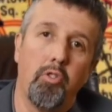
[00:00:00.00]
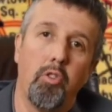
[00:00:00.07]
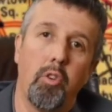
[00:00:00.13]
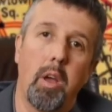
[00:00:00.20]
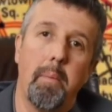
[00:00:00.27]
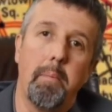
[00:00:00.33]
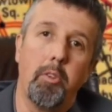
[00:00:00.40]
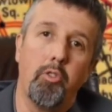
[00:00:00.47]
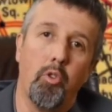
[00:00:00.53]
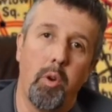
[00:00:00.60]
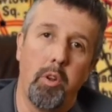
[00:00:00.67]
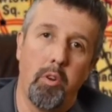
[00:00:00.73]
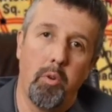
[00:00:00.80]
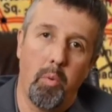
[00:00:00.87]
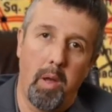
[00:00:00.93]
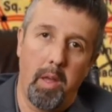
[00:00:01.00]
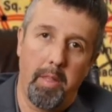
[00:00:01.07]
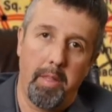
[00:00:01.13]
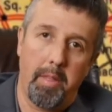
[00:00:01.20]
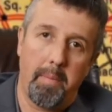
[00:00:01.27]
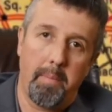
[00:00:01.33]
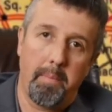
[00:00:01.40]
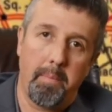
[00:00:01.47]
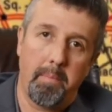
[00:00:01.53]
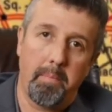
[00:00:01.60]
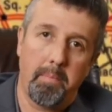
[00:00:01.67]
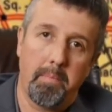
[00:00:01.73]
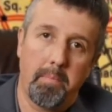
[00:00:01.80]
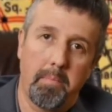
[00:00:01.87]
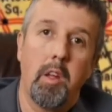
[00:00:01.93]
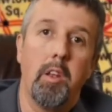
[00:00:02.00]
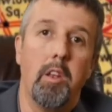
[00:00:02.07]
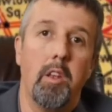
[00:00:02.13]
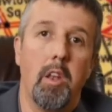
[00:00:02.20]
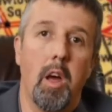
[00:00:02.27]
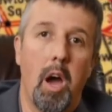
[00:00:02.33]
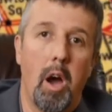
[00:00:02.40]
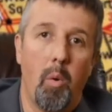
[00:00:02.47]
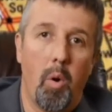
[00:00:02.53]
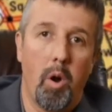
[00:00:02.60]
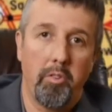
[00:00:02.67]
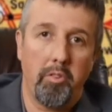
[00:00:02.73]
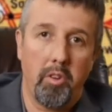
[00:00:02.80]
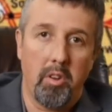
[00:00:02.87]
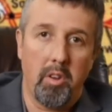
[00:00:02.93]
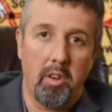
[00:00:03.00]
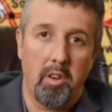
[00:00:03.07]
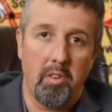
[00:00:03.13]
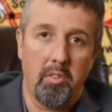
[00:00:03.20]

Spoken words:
to come in joinder with, not Washington,